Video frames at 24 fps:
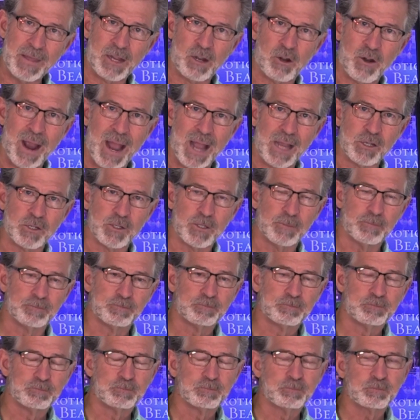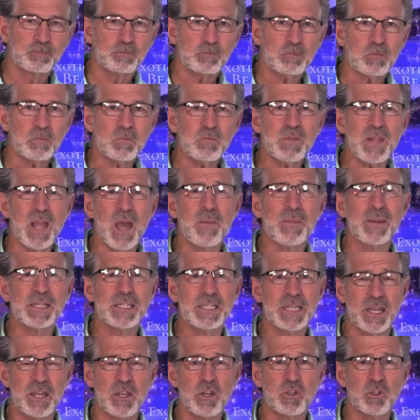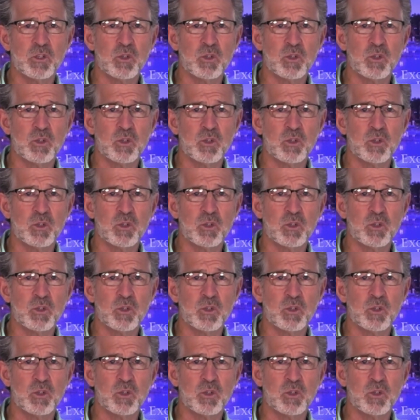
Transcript: and they crashed. I'm going to